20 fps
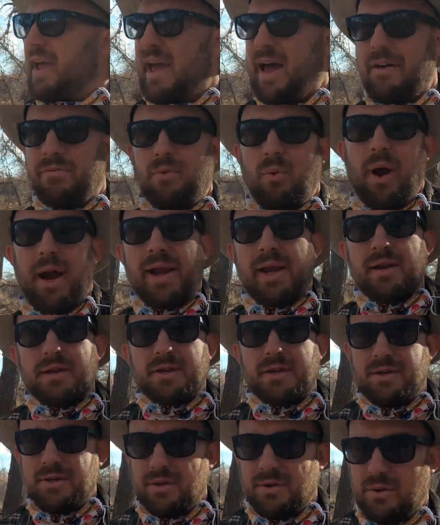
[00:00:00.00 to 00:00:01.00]
they have writing
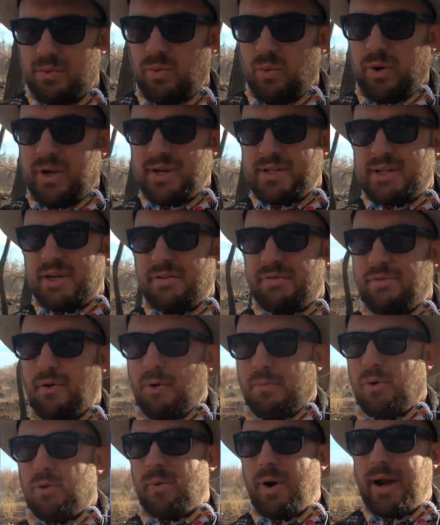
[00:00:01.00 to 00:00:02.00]
to do, when it's
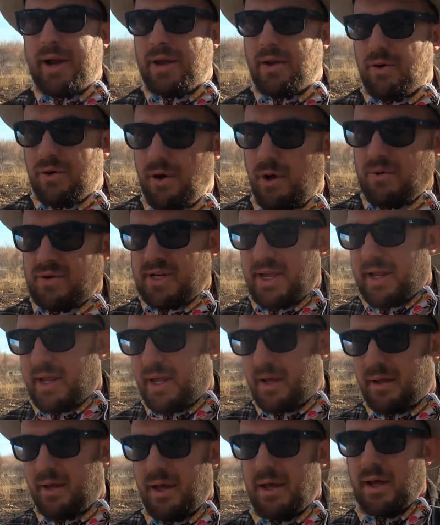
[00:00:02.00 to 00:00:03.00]
informal writing or
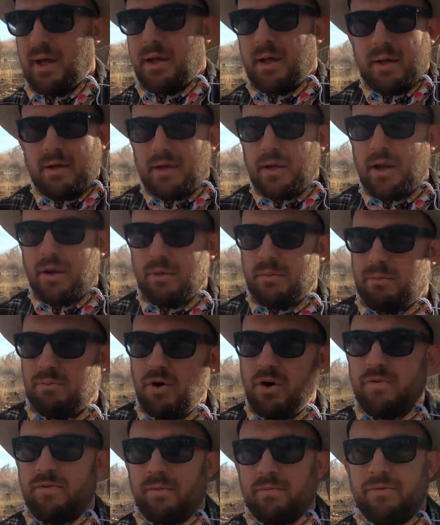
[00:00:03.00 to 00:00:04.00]
note-taking,
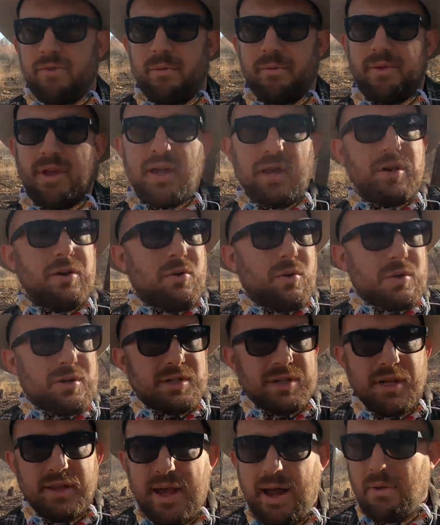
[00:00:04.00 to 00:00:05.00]
move them from the
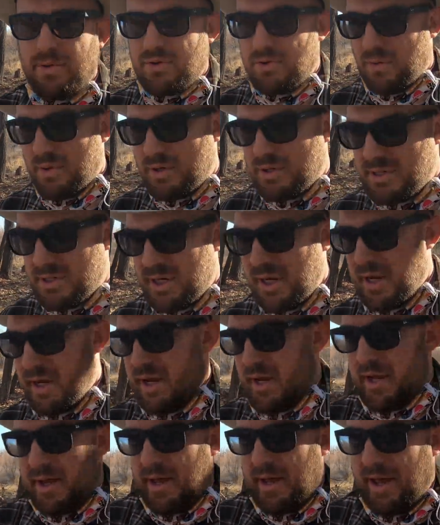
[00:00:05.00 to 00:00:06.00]
indoors to the outdoors,
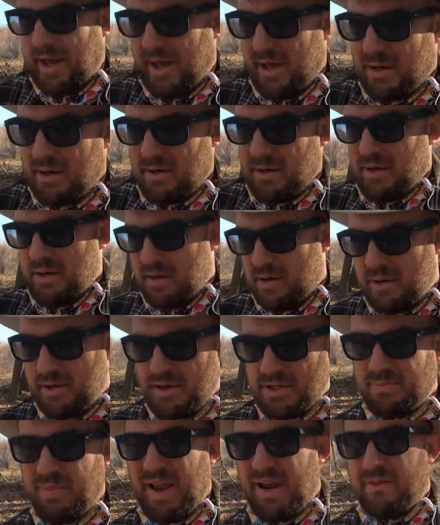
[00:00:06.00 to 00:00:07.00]
and
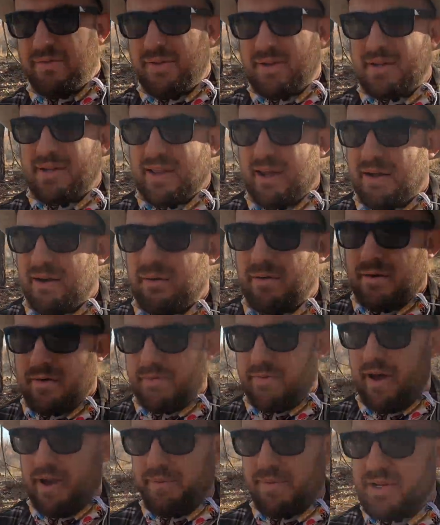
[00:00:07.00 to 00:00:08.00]
there's benefit to that.
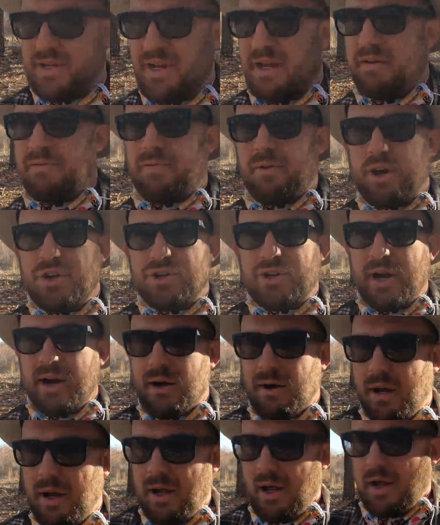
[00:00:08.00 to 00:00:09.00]
Vitamin D, fresh
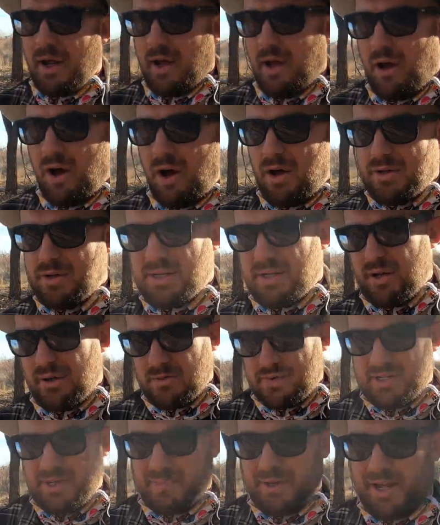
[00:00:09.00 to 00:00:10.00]
air.
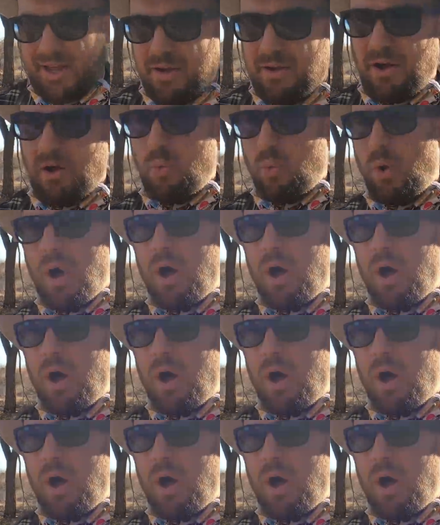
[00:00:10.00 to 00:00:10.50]
Also, something I call